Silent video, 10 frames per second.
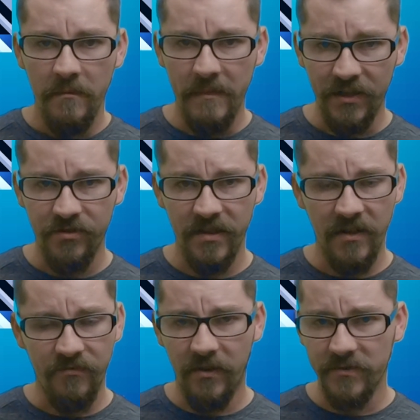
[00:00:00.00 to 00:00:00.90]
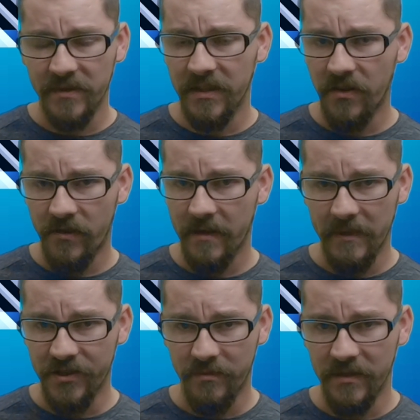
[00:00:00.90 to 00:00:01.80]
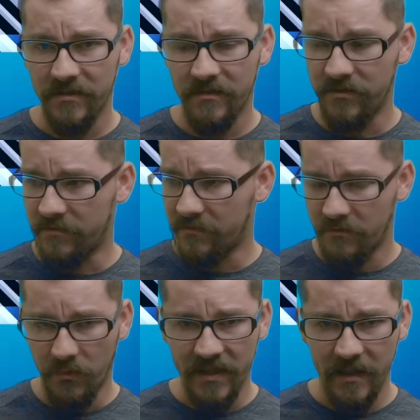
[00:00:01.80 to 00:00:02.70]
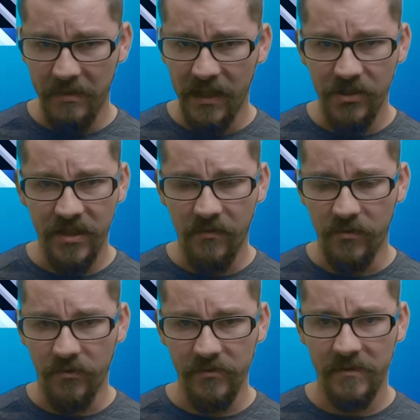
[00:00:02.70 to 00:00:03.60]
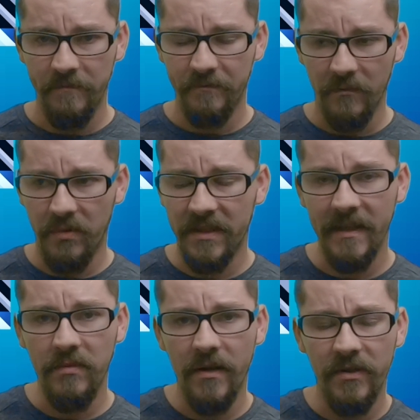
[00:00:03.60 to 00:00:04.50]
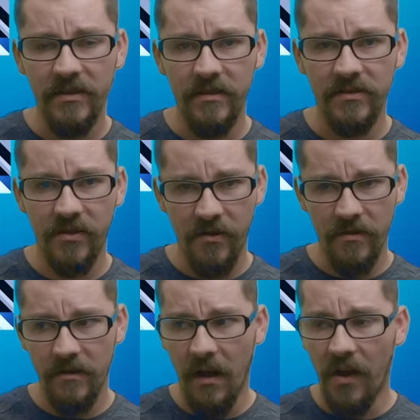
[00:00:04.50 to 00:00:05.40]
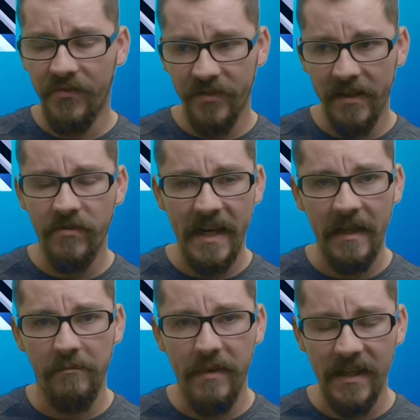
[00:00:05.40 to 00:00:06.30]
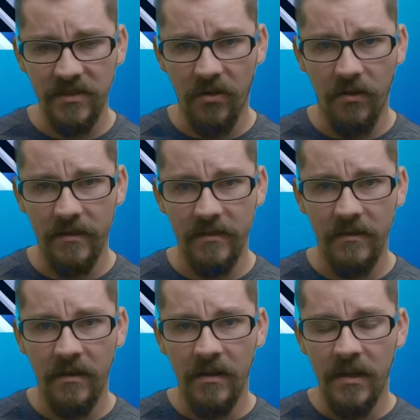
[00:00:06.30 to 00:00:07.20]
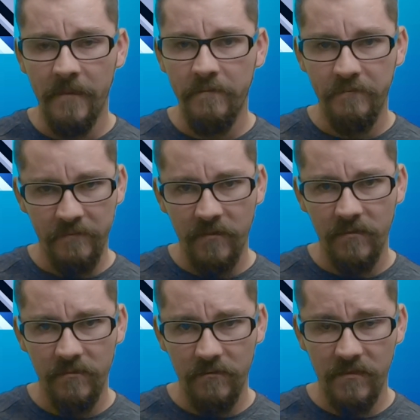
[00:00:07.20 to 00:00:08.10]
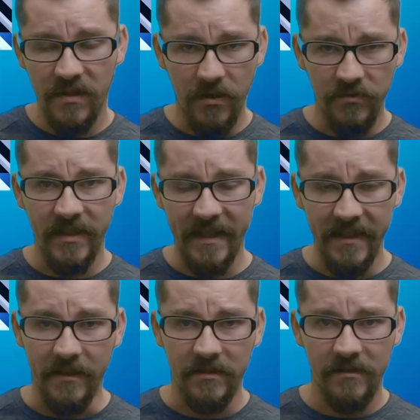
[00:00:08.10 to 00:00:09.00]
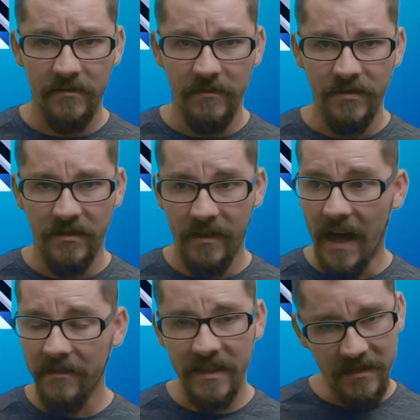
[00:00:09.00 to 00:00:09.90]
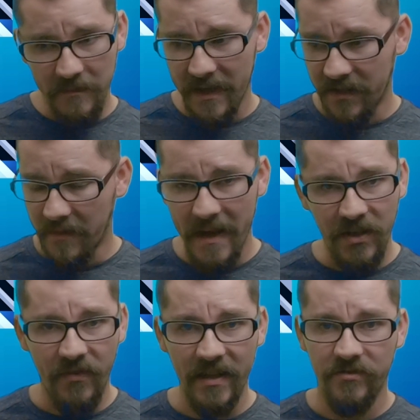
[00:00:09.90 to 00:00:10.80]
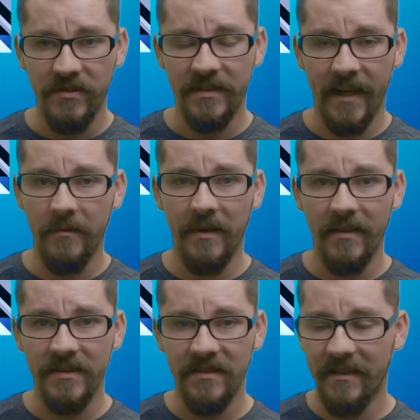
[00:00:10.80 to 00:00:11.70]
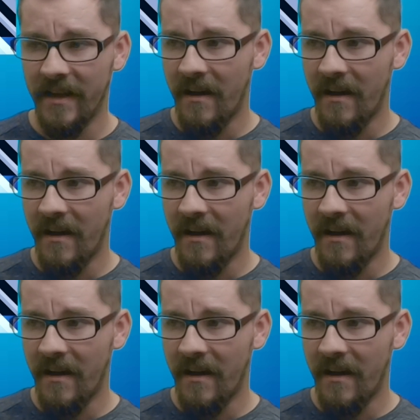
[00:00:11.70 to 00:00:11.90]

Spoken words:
make sure that it falls within the correct measurements within PDGA rules, but then be able to discern a flight rating based on that disc. Not let the manufacturer decide it, because